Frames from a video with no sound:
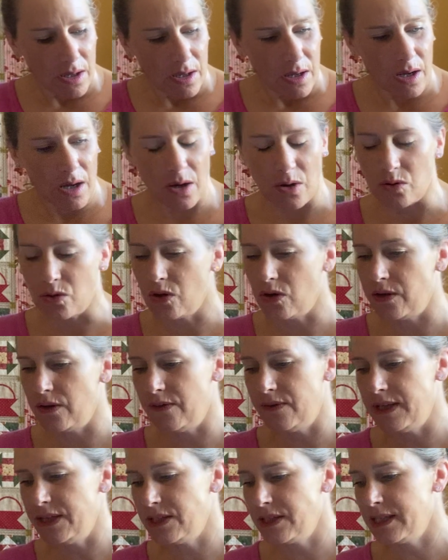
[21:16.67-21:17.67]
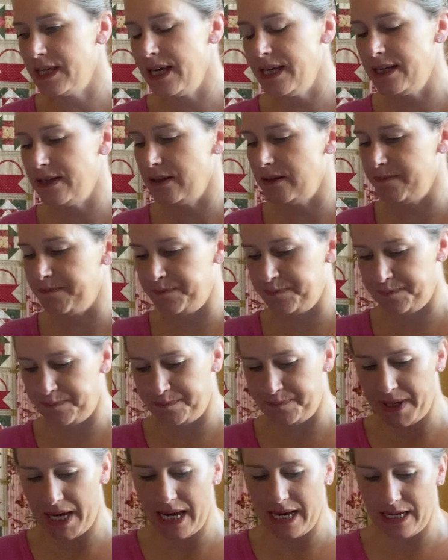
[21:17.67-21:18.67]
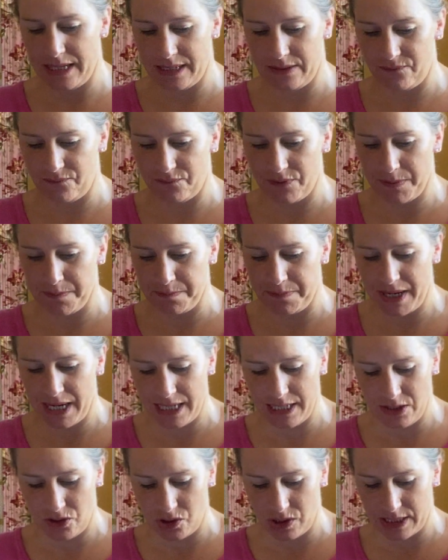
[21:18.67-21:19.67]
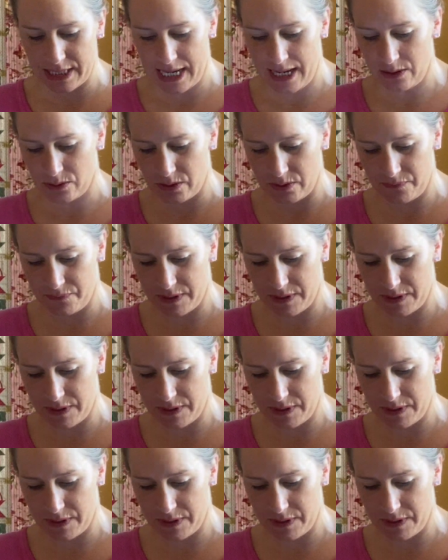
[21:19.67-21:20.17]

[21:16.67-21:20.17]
oh god, I've just taken front pages out of